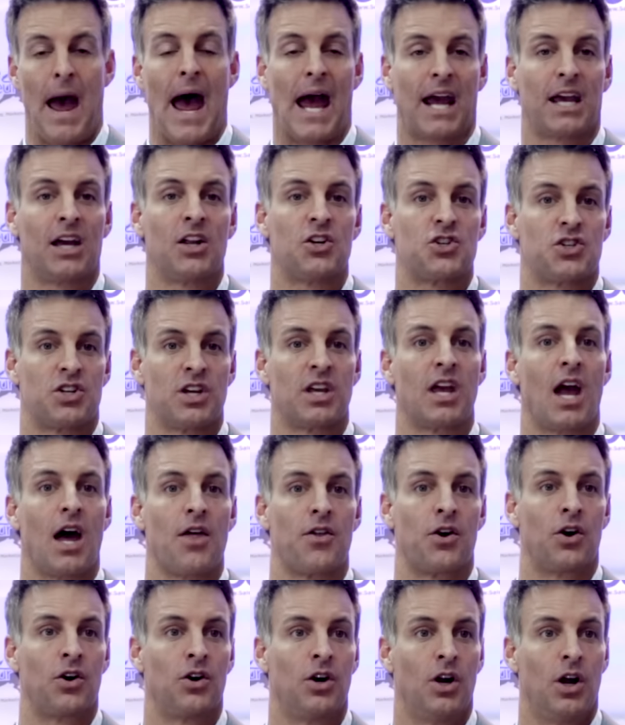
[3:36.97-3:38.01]
package
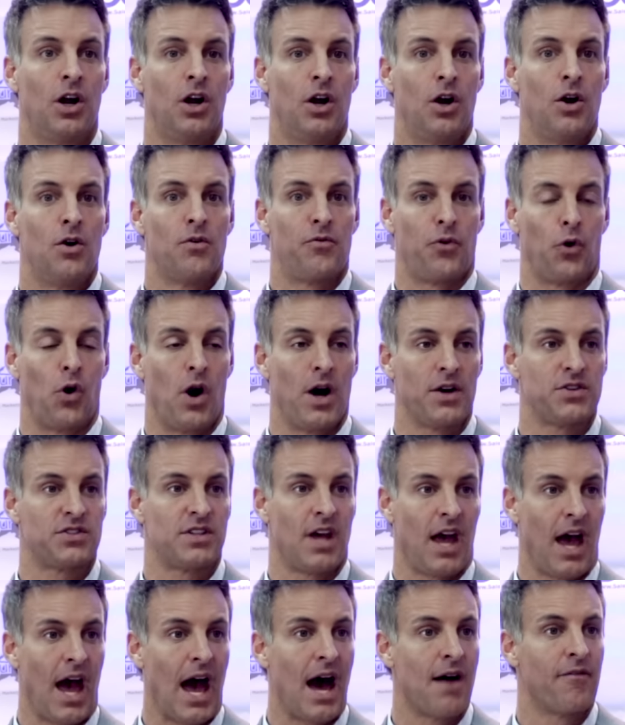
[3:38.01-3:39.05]
together for us
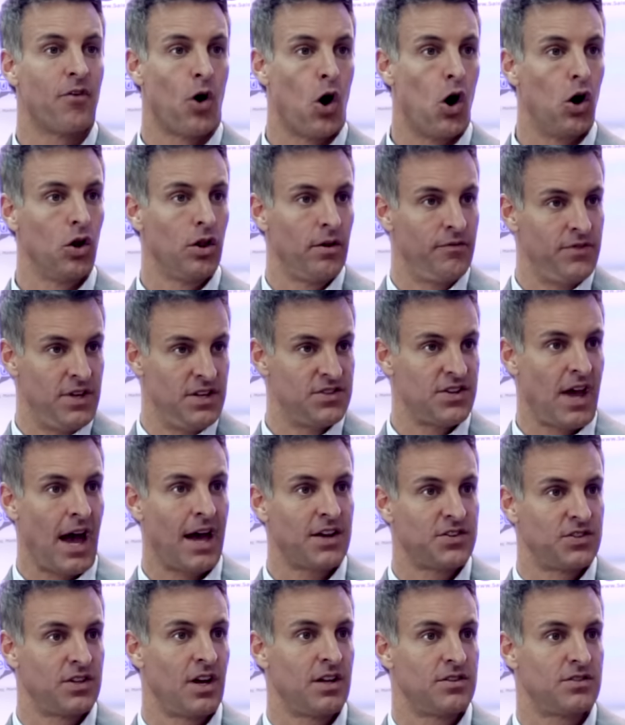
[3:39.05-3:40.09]
to have all of these
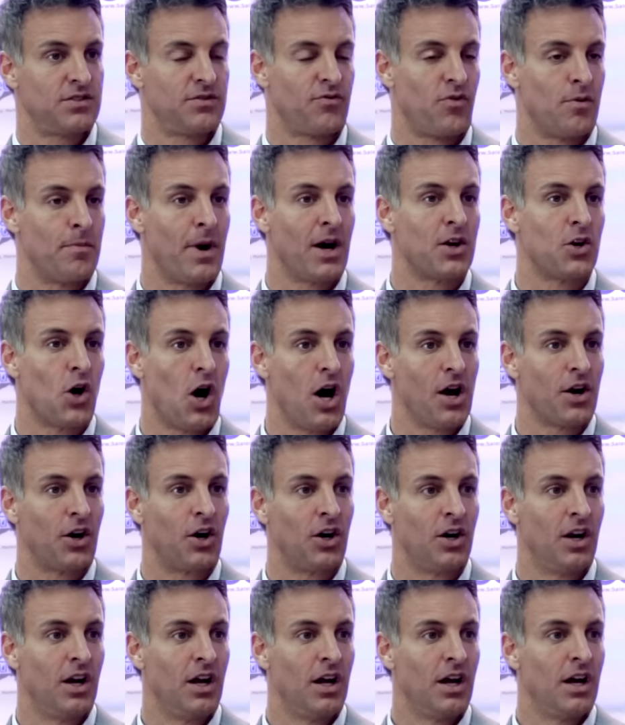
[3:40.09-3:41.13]
assets for my
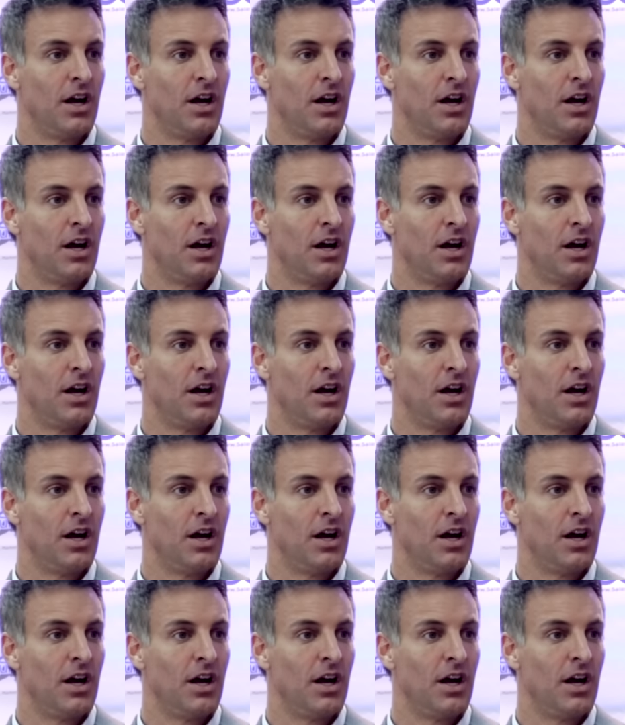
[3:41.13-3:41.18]
daughter.